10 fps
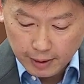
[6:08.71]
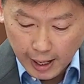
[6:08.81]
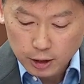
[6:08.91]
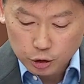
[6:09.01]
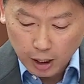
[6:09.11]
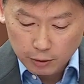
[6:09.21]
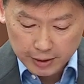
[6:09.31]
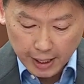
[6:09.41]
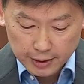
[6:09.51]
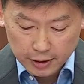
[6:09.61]
and trial
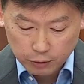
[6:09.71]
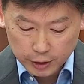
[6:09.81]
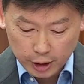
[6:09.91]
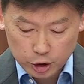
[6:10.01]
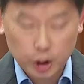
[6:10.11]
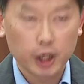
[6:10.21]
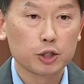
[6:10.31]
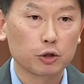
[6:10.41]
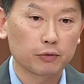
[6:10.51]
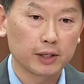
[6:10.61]
standards for the
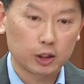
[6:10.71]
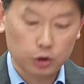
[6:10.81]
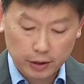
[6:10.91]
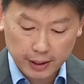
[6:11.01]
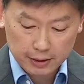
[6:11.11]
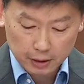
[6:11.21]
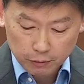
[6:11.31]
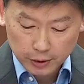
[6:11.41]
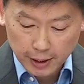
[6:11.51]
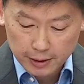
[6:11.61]
exchange of electronic
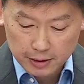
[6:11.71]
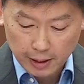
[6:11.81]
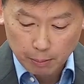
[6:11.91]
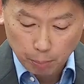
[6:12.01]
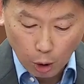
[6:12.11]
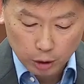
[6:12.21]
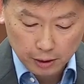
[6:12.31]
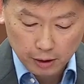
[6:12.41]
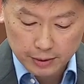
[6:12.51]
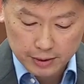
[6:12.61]
certificates and port
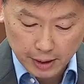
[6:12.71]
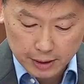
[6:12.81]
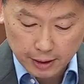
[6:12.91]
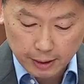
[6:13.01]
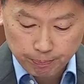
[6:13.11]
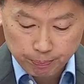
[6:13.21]
clearance data